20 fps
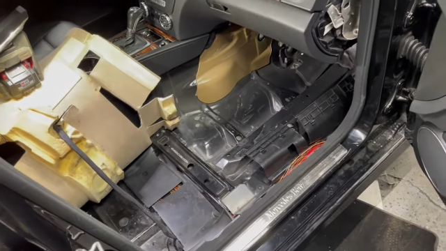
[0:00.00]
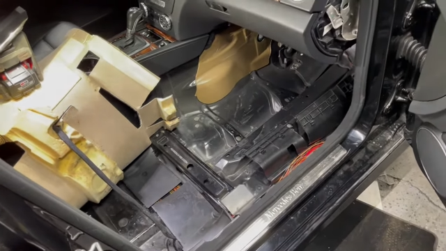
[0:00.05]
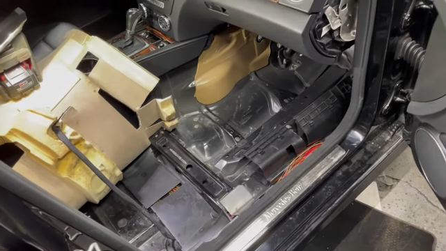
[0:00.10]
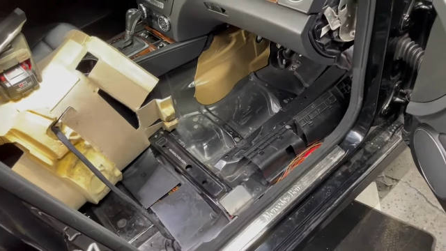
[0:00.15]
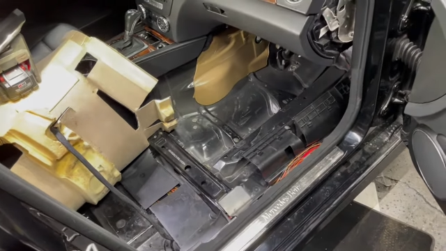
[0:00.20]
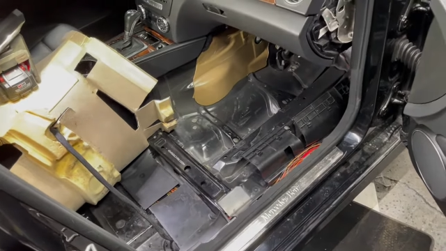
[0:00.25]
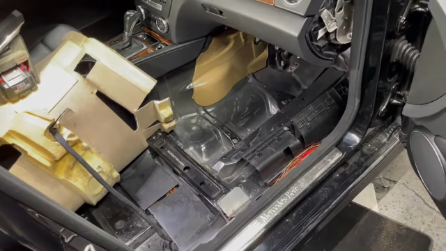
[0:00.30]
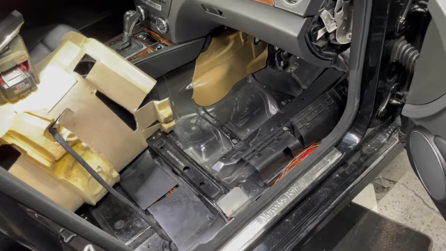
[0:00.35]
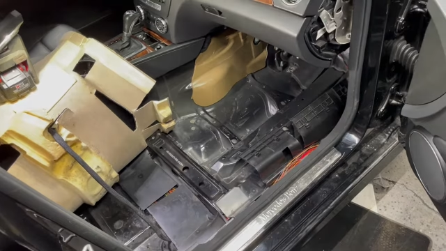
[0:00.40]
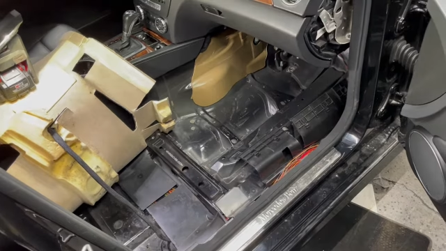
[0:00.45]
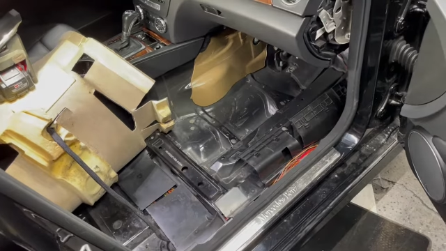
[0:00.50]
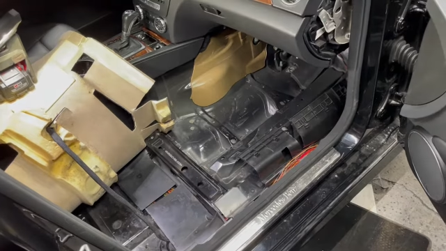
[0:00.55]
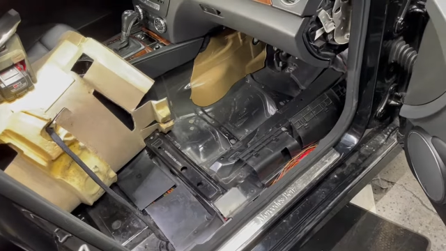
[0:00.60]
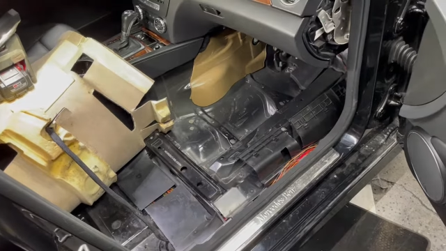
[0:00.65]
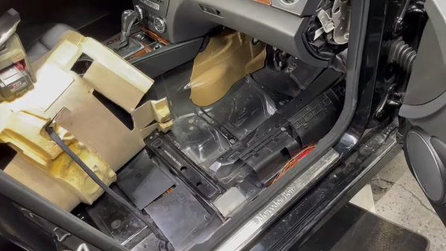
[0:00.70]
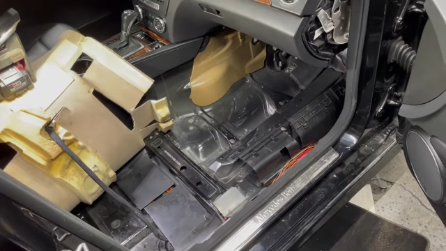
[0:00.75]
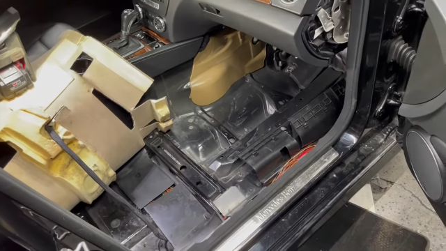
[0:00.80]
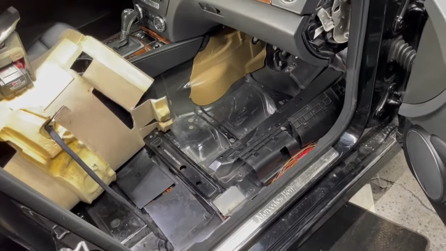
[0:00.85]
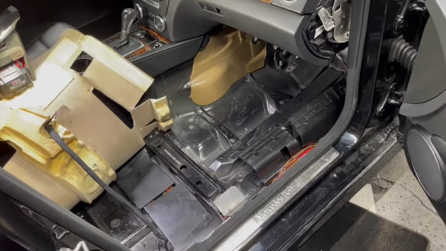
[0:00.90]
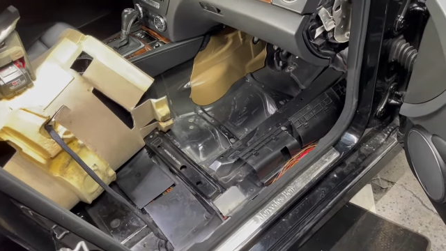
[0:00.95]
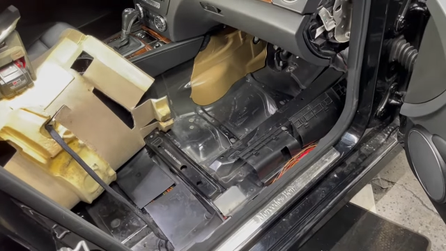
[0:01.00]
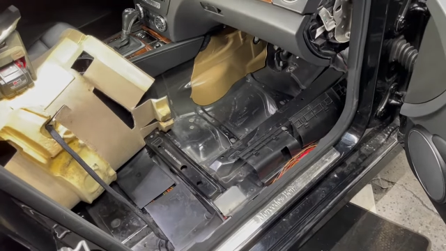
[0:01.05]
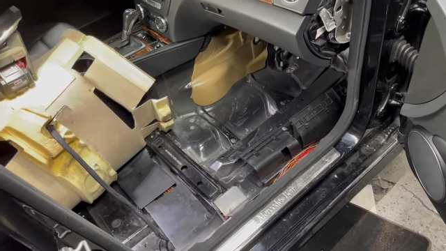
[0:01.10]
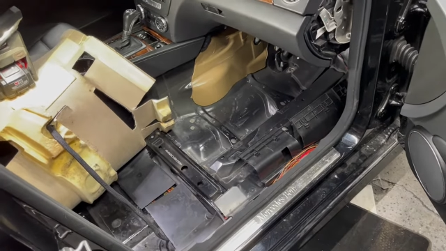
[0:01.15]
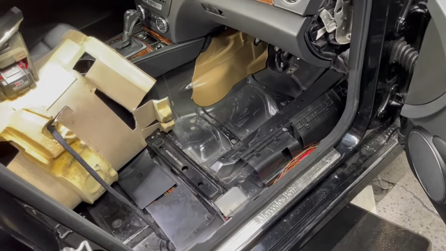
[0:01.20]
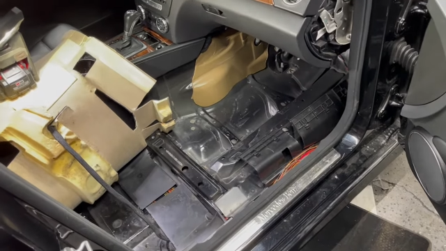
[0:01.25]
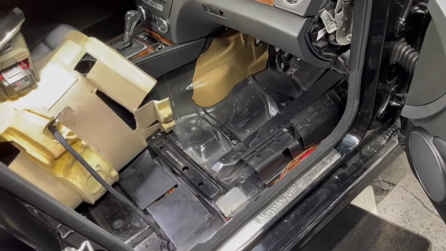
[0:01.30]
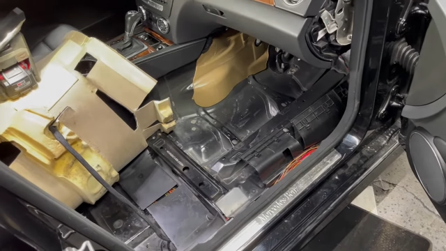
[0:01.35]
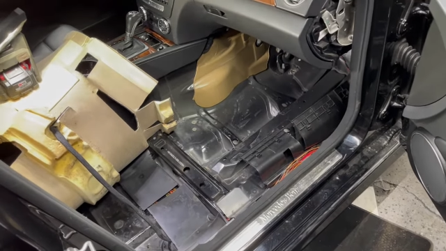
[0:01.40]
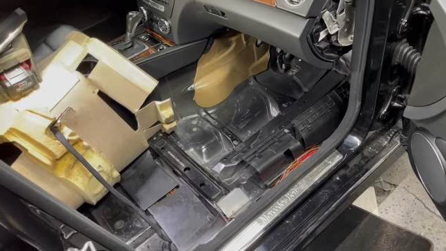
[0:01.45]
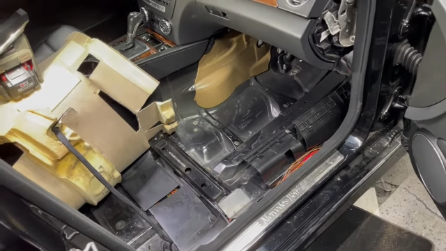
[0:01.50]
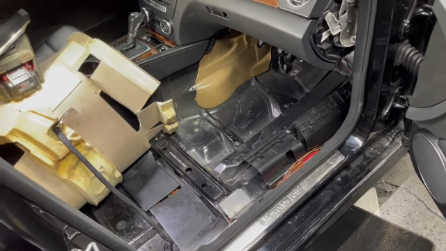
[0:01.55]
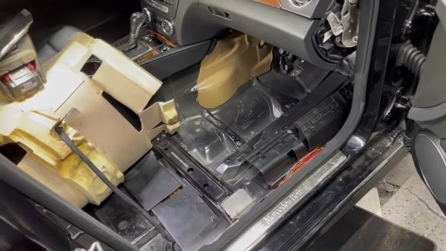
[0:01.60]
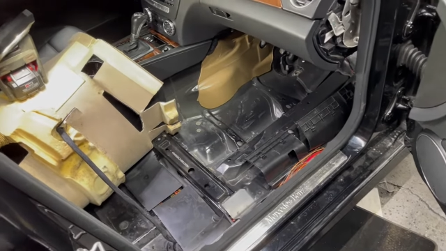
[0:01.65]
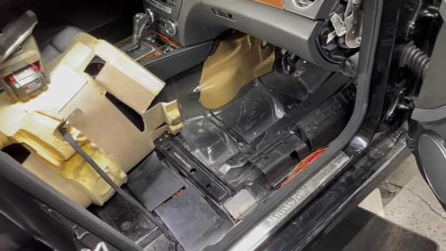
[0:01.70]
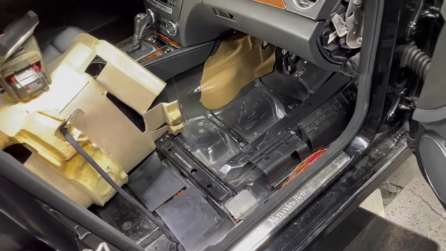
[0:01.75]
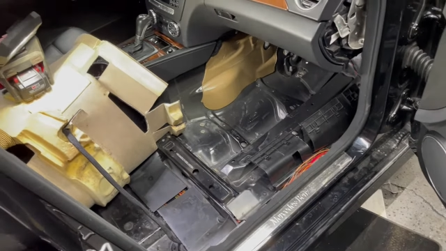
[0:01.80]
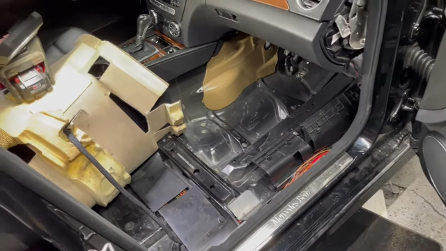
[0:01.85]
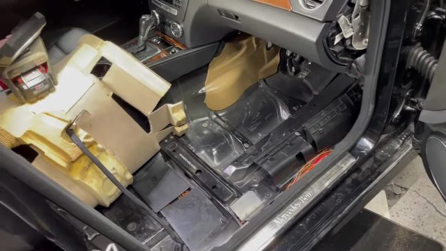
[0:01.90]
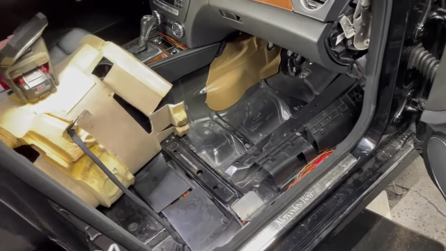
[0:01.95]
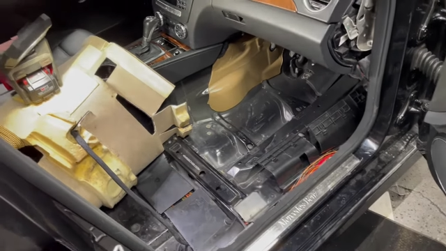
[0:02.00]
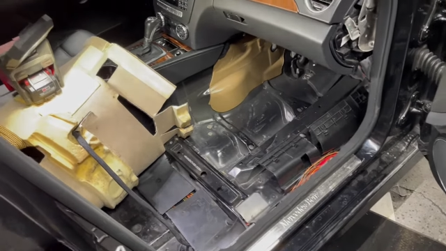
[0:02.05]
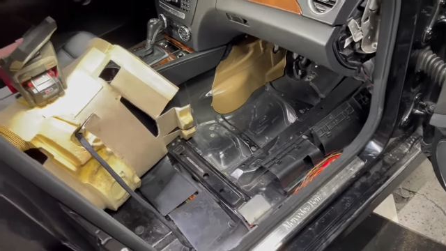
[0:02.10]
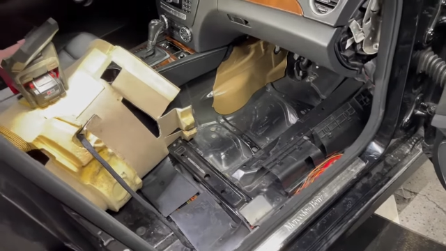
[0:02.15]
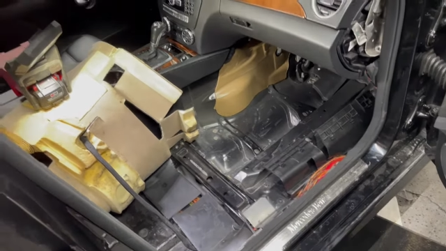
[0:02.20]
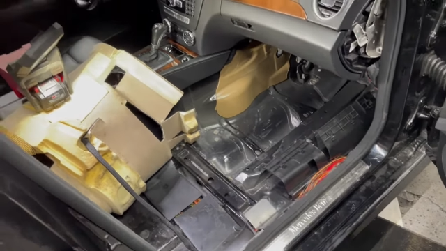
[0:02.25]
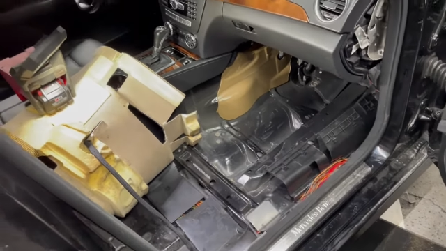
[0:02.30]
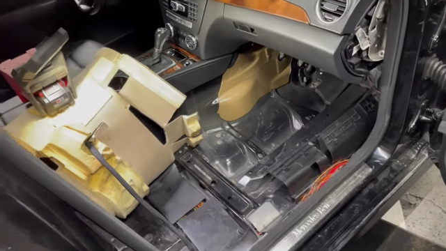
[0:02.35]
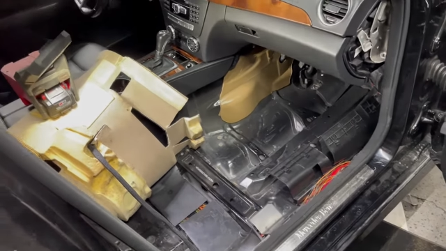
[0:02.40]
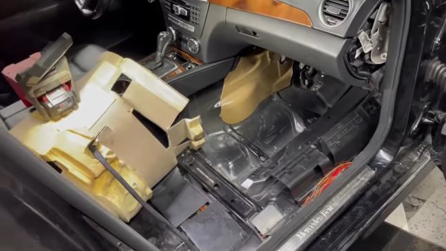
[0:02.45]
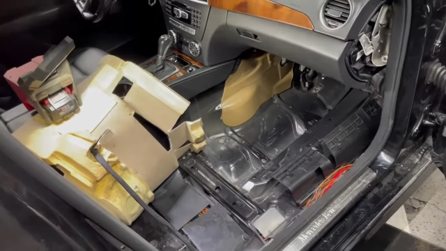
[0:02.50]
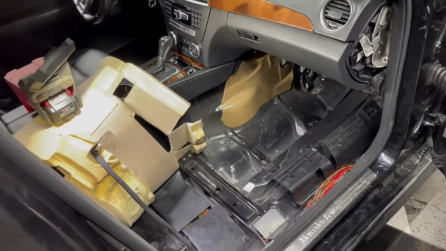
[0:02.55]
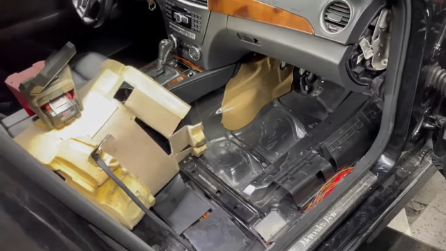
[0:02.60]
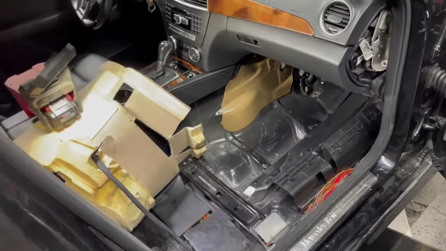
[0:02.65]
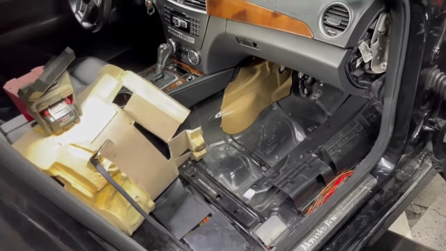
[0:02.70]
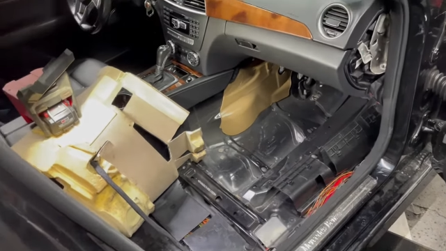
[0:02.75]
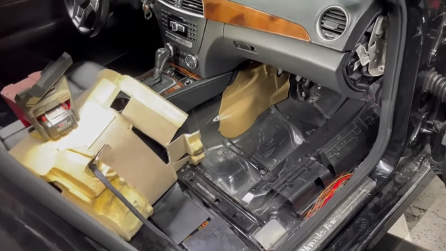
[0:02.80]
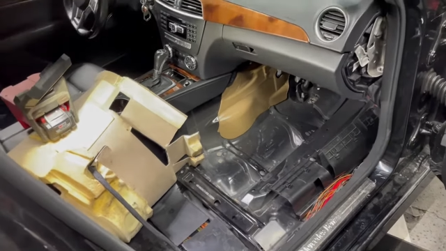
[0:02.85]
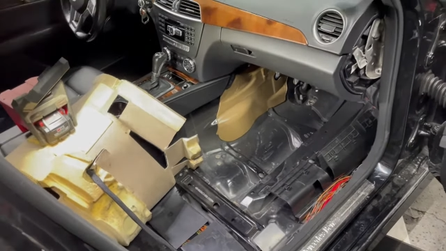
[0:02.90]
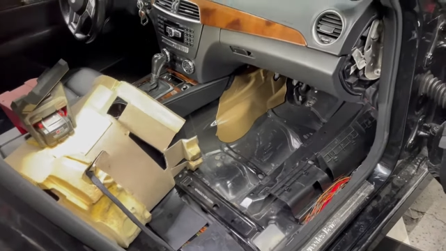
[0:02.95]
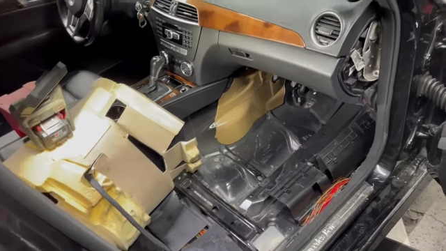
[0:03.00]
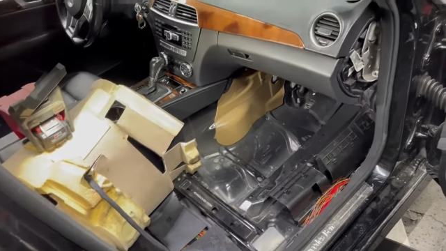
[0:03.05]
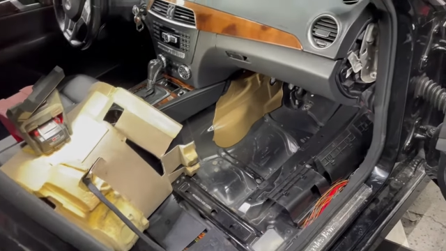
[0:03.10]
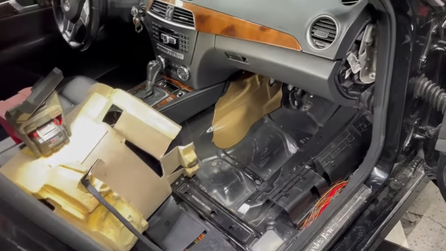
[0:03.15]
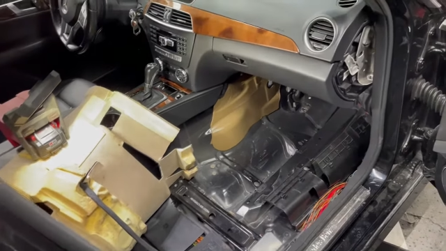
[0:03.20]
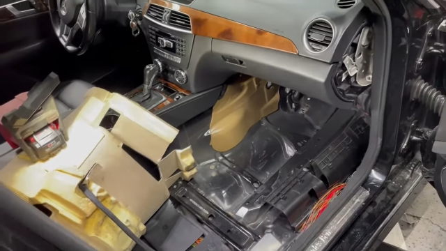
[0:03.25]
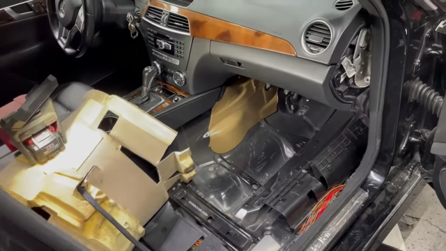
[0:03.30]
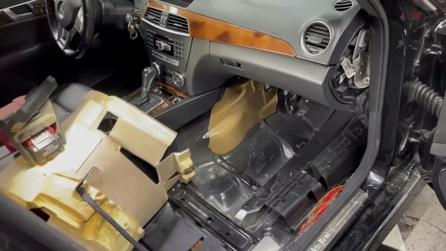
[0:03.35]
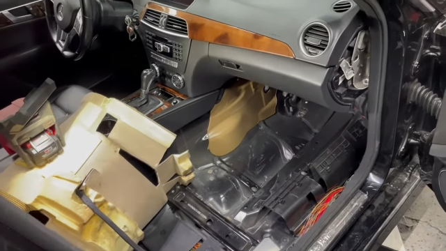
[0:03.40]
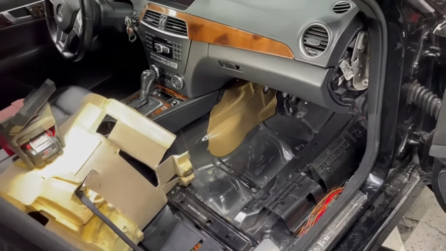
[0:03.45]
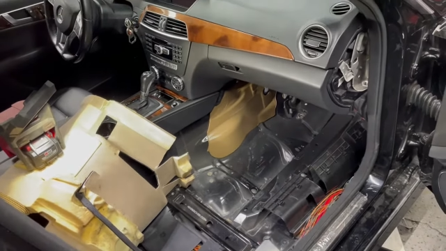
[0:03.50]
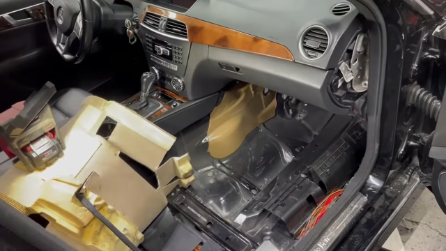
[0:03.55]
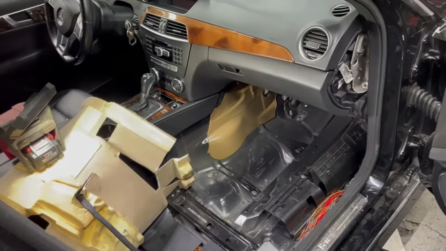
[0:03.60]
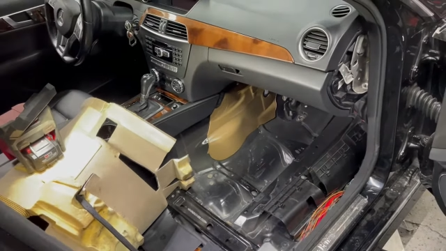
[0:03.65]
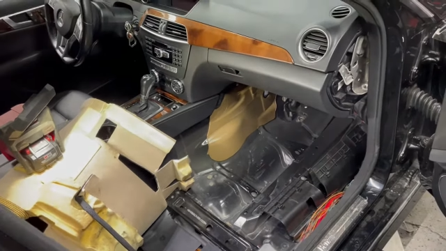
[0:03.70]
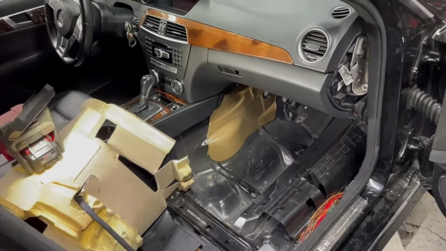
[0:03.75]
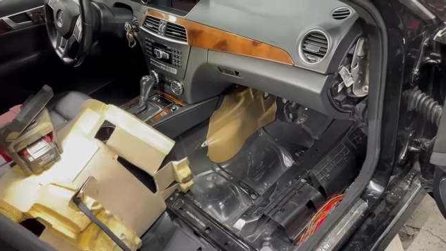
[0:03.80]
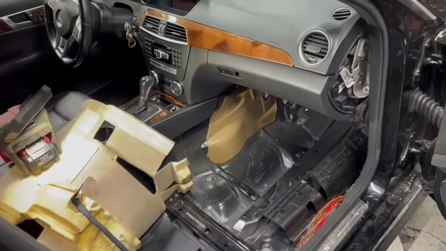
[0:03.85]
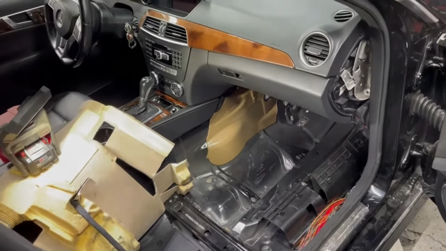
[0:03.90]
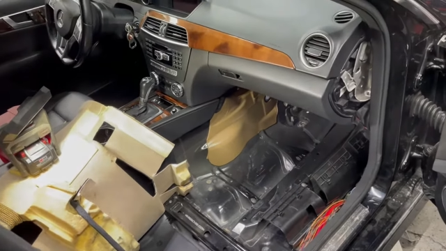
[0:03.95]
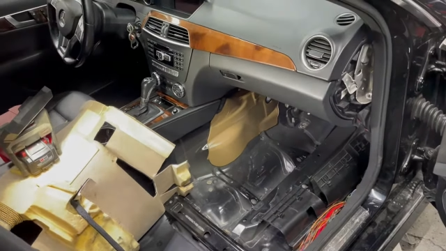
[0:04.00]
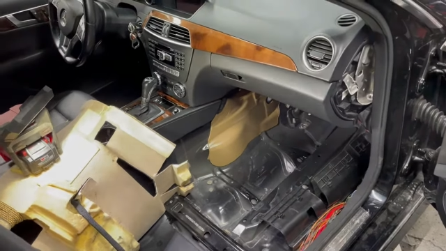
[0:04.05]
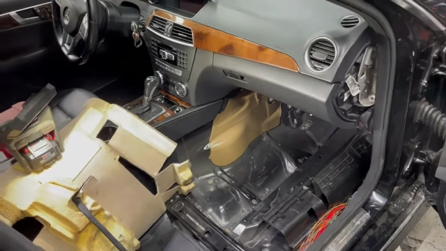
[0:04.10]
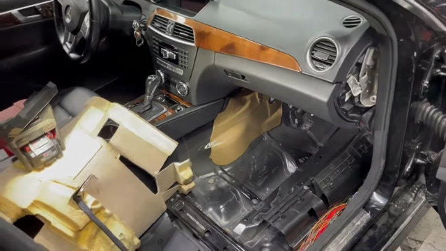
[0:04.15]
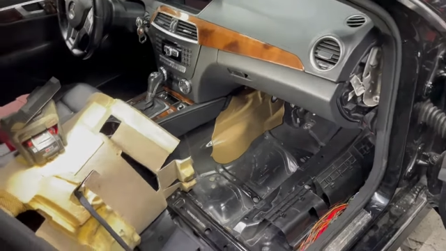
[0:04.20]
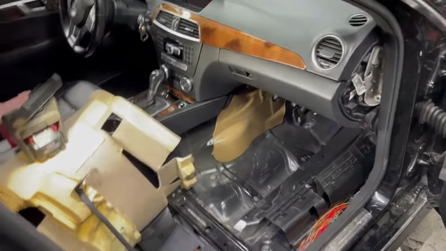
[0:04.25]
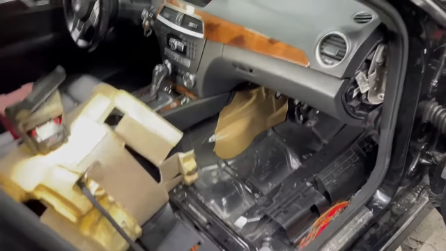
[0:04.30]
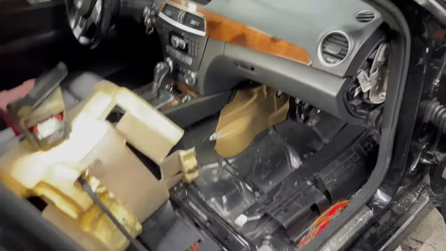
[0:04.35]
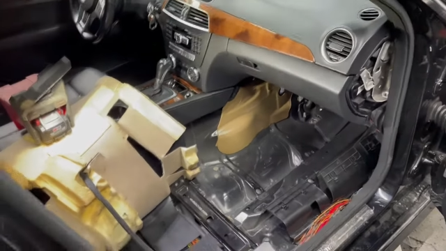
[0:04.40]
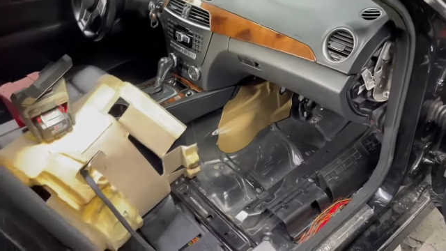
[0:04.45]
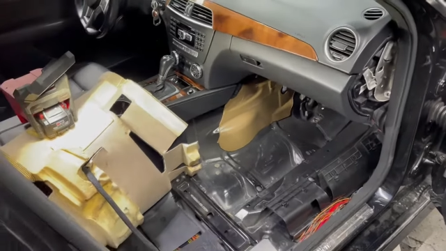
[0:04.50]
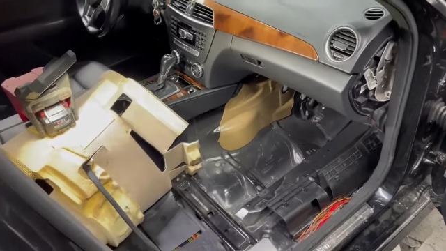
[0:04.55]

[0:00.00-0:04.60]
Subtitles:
[unreadable: no face in view]